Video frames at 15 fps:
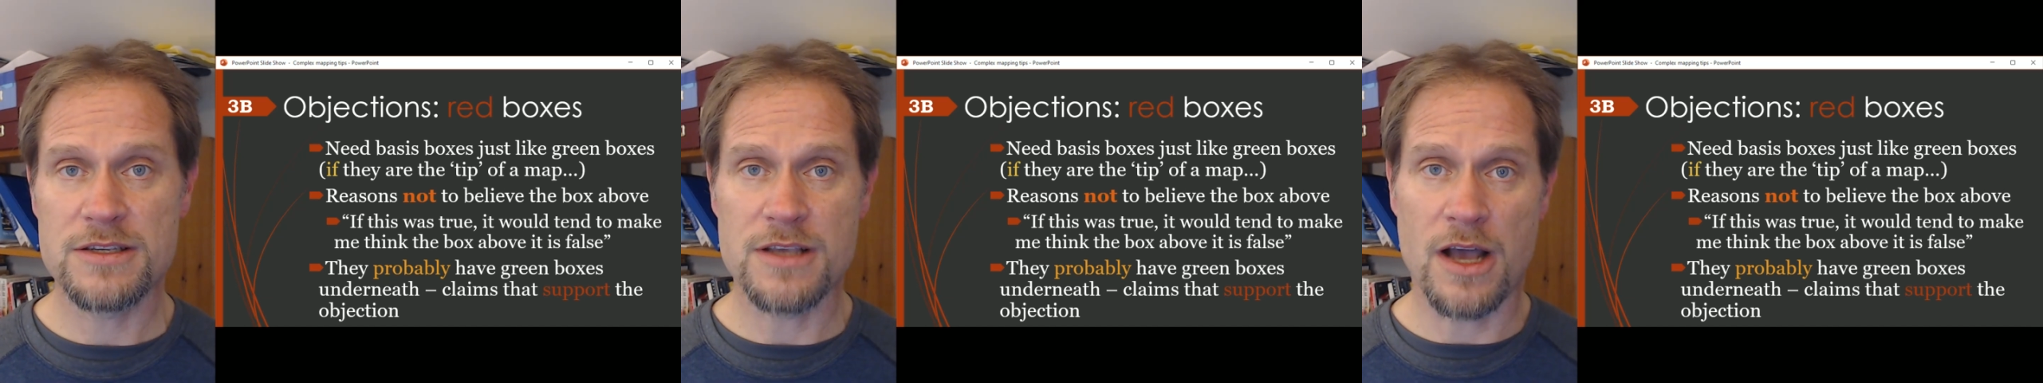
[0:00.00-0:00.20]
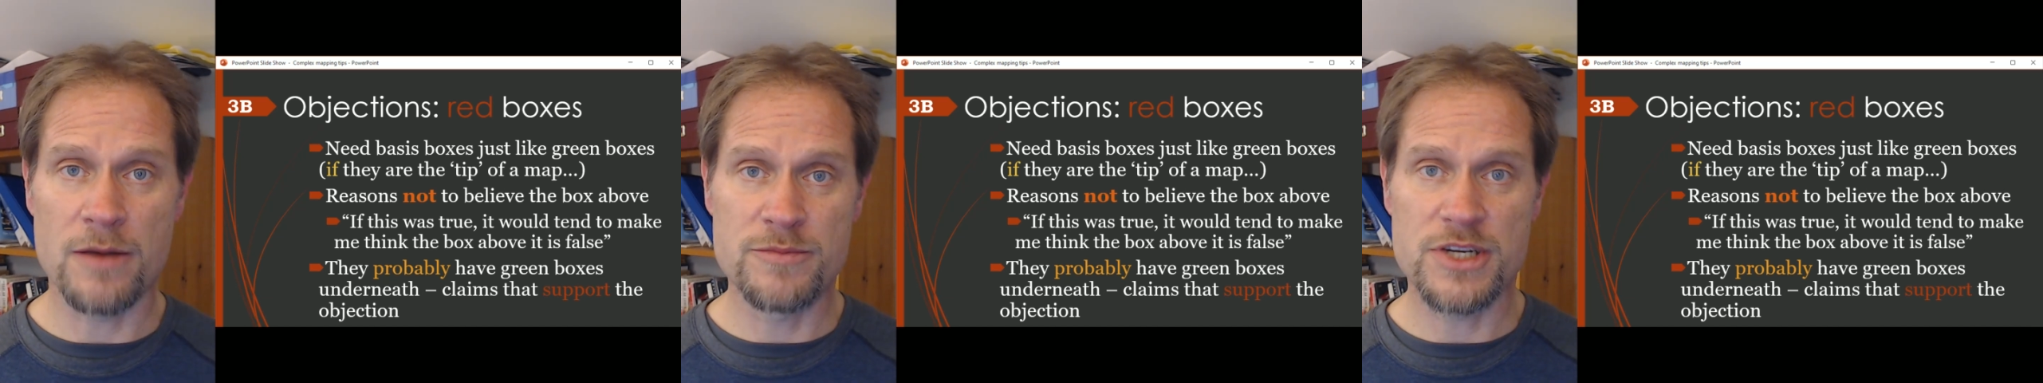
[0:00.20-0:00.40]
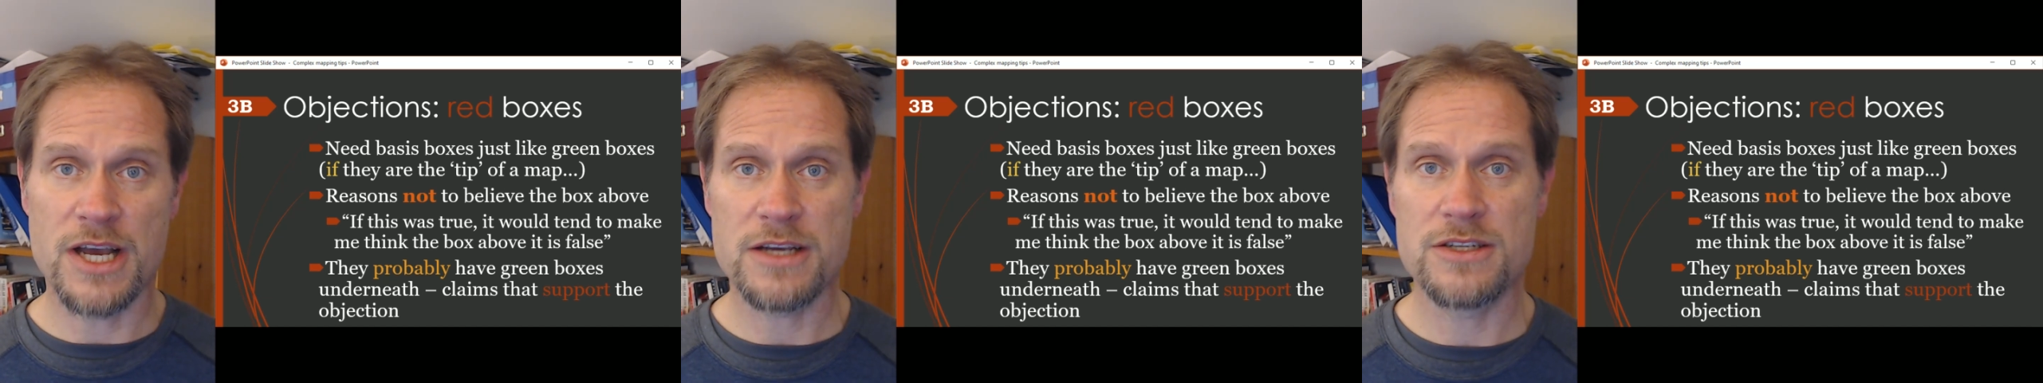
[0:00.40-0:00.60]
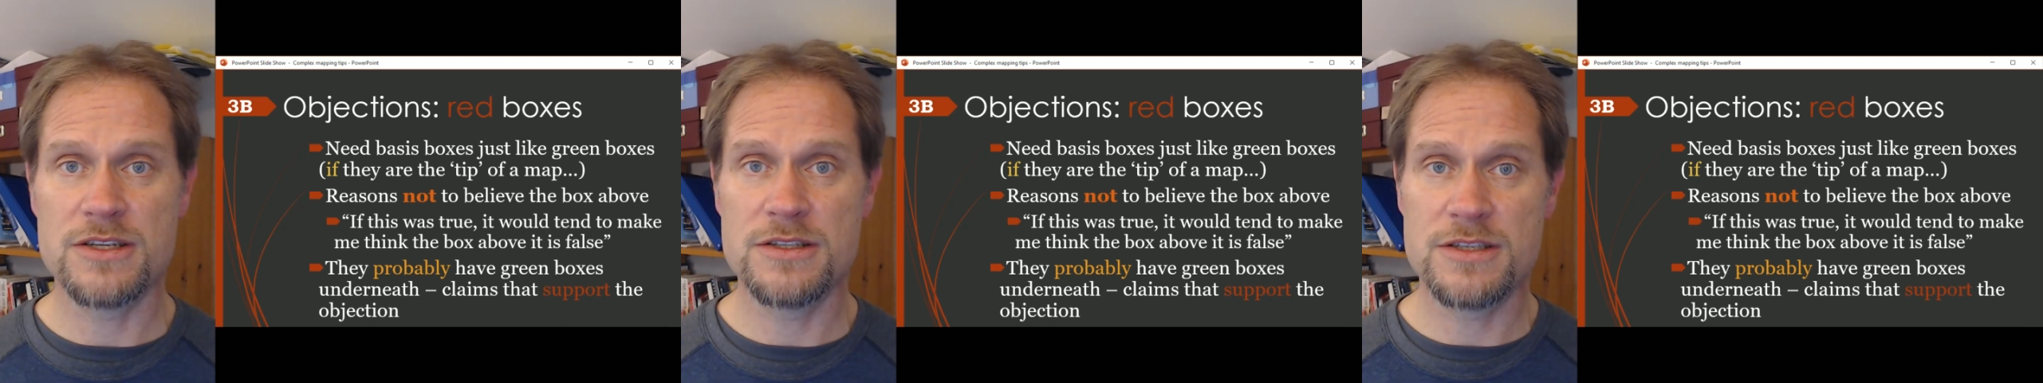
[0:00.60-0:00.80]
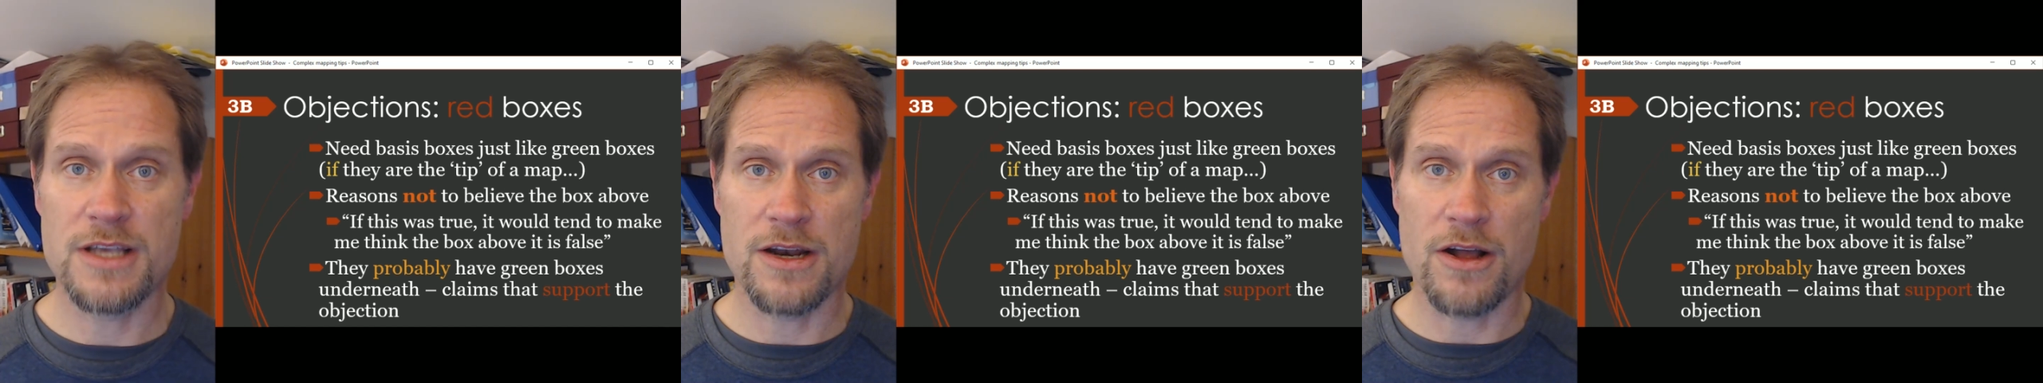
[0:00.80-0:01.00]
objections
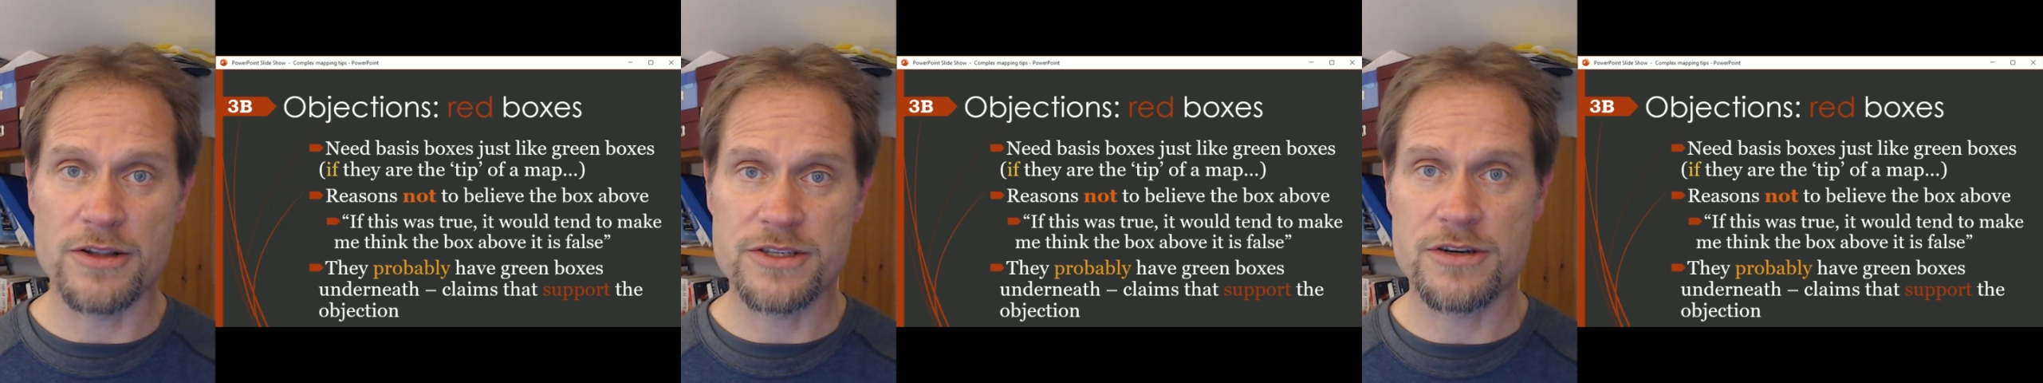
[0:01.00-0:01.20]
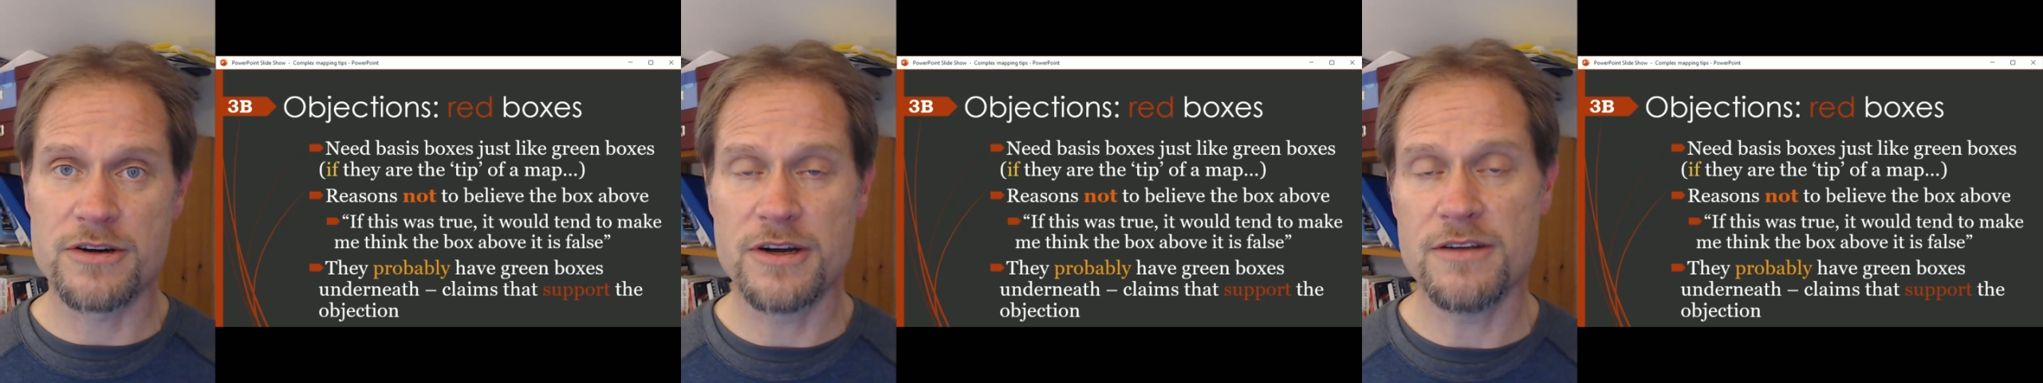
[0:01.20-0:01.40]
and alternative